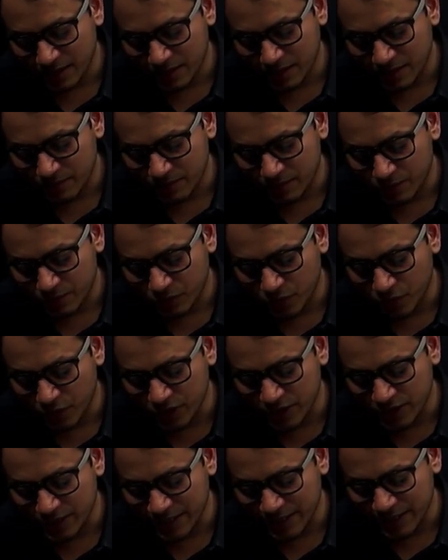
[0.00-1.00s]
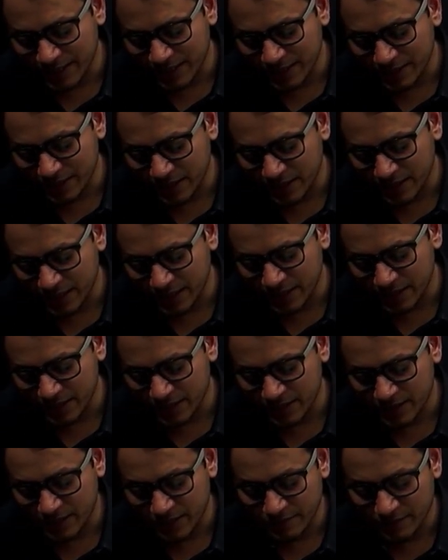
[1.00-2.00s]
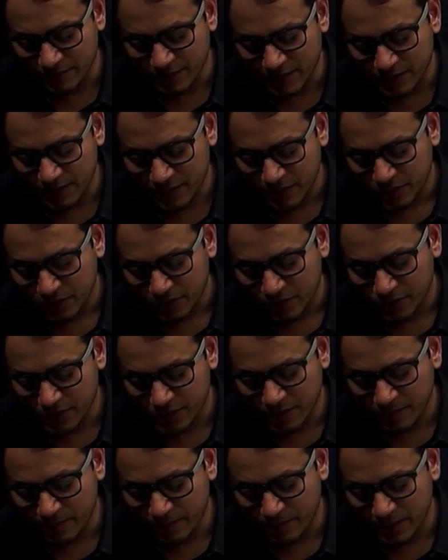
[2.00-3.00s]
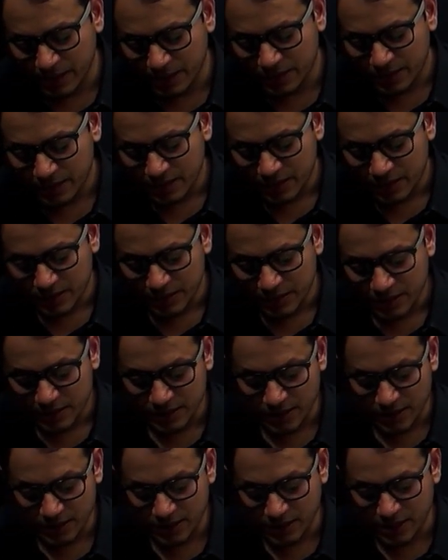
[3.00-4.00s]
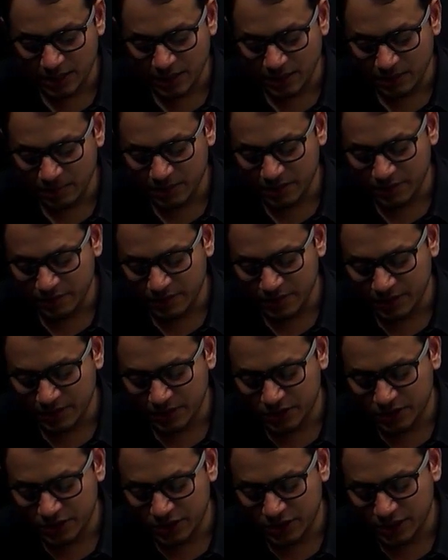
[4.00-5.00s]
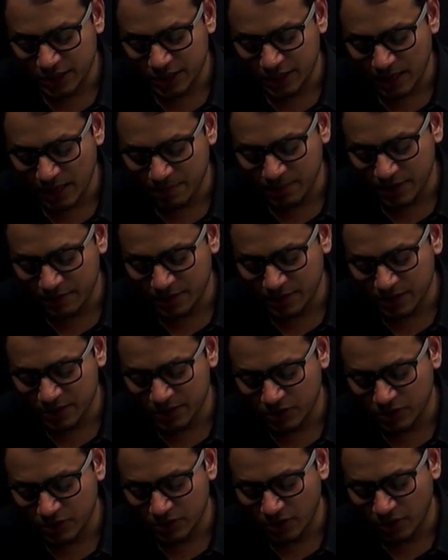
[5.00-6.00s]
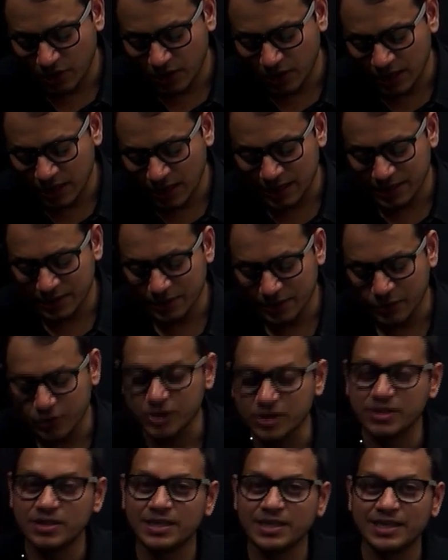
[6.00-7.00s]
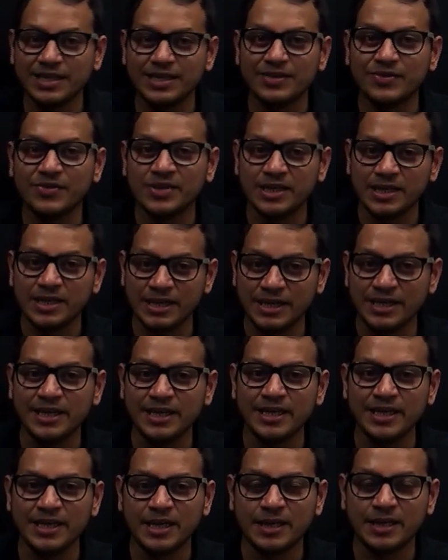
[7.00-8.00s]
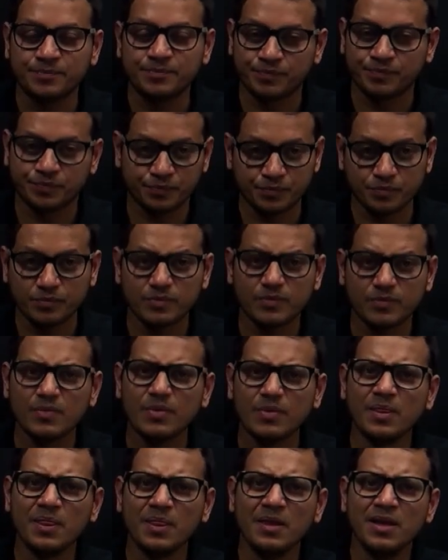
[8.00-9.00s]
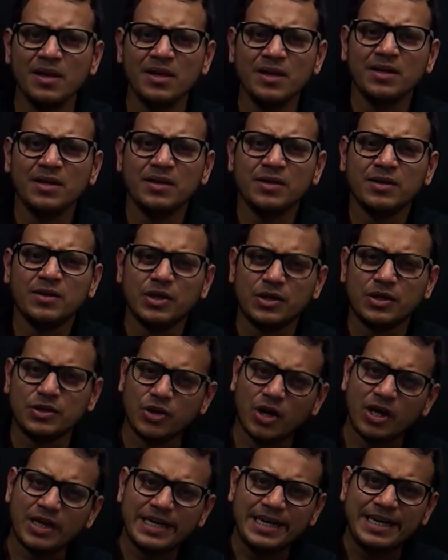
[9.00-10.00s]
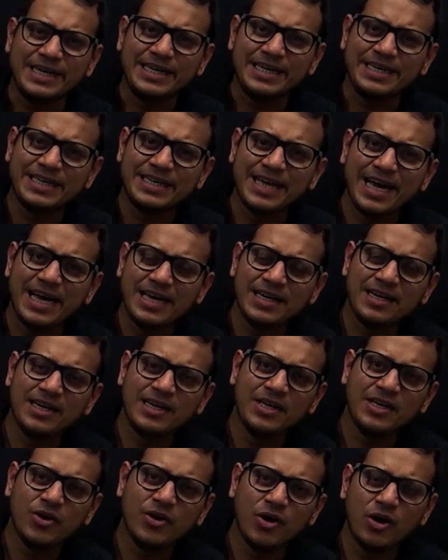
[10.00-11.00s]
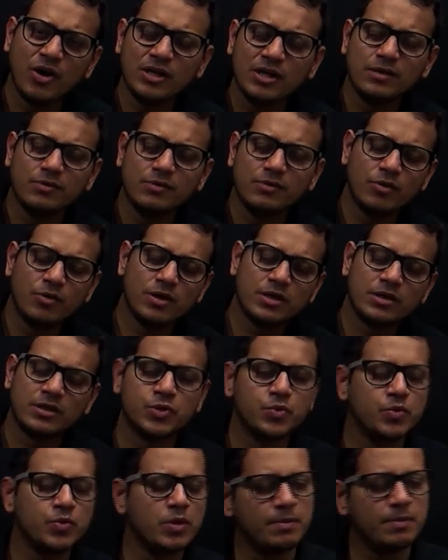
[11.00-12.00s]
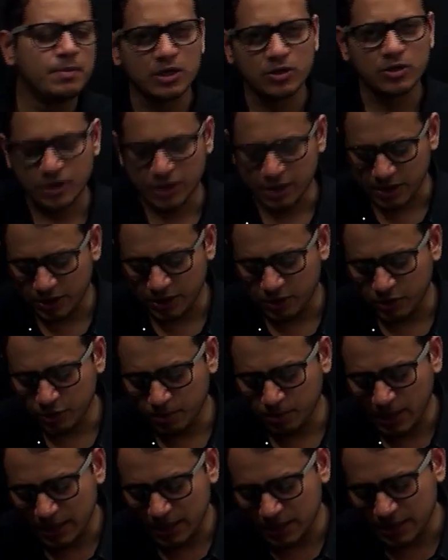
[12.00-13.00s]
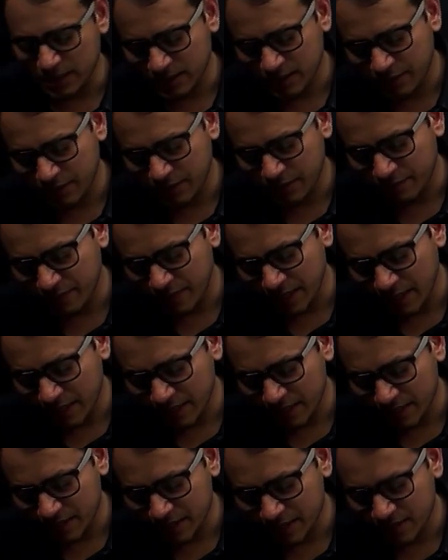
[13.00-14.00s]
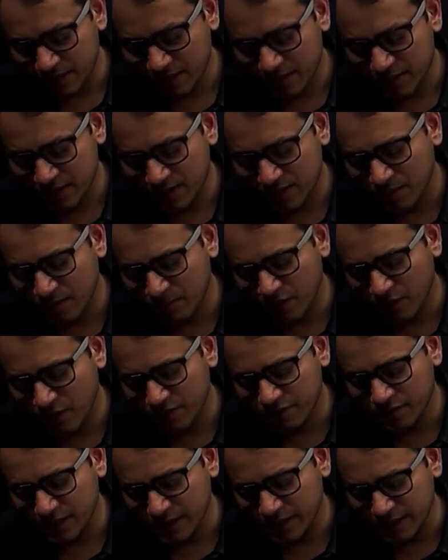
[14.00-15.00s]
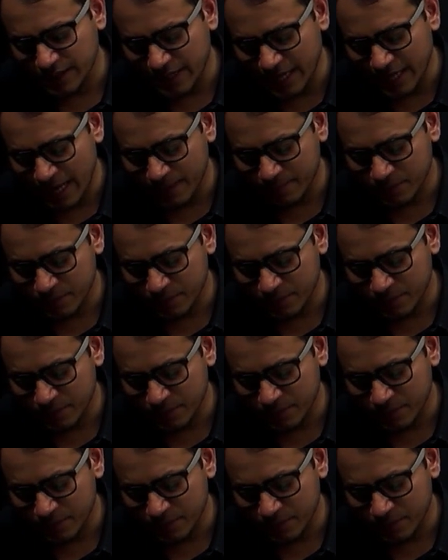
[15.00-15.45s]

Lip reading: originating, the Indus River, uske baad Jhelum River, Chenab River, these all are originating in India. Not entirely all the waters will be allocated to Pakistan. We can construct some of the dams